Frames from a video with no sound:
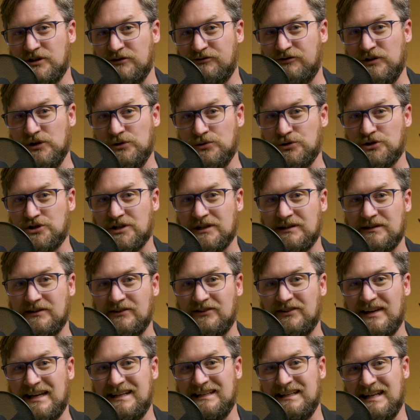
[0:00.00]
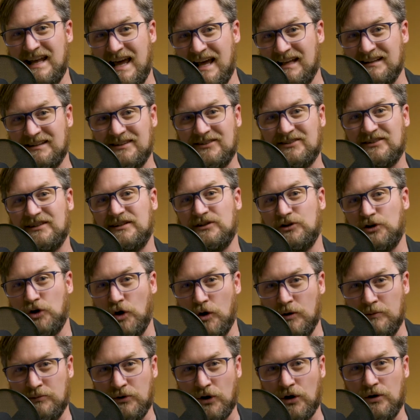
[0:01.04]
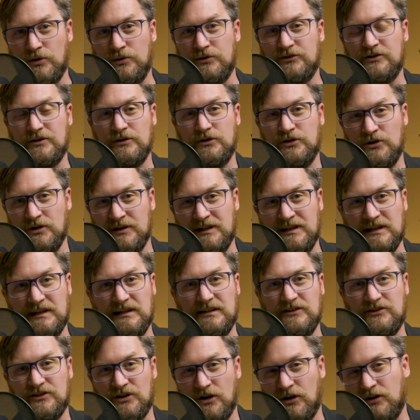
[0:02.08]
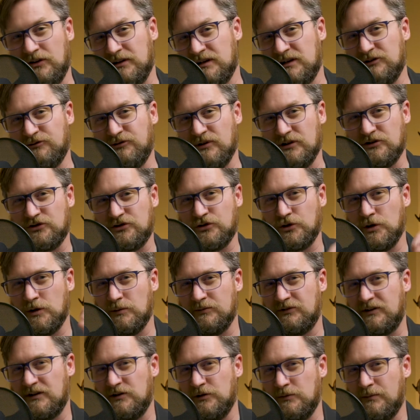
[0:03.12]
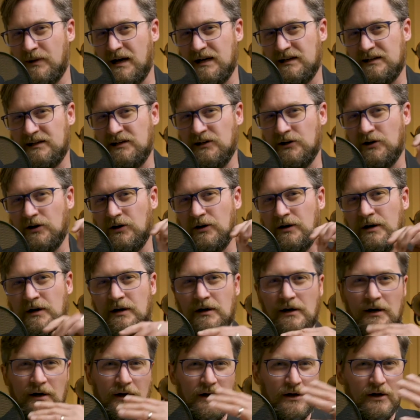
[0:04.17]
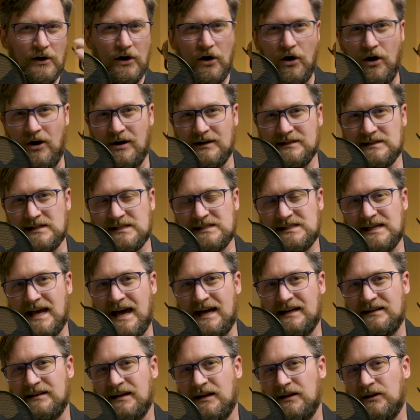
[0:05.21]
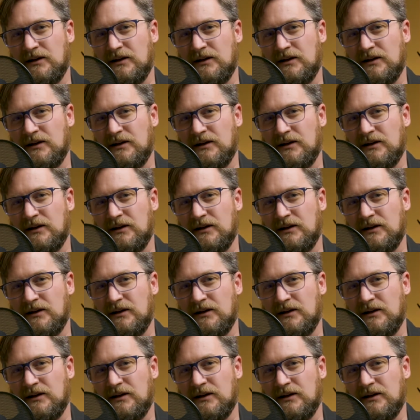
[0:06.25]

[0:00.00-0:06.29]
diffusions and nets and GoPros and cookies and all the different terms that you might hear on set.